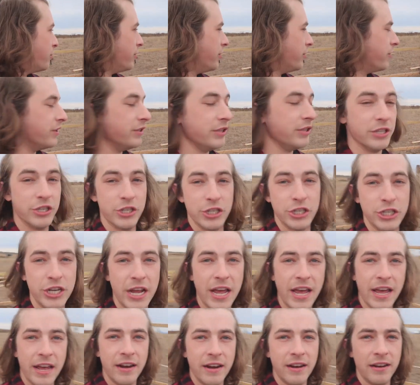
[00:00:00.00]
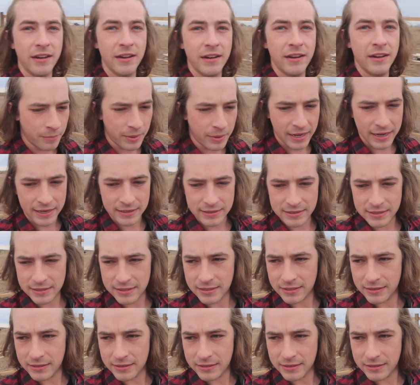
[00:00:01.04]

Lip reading: put her in the shed, but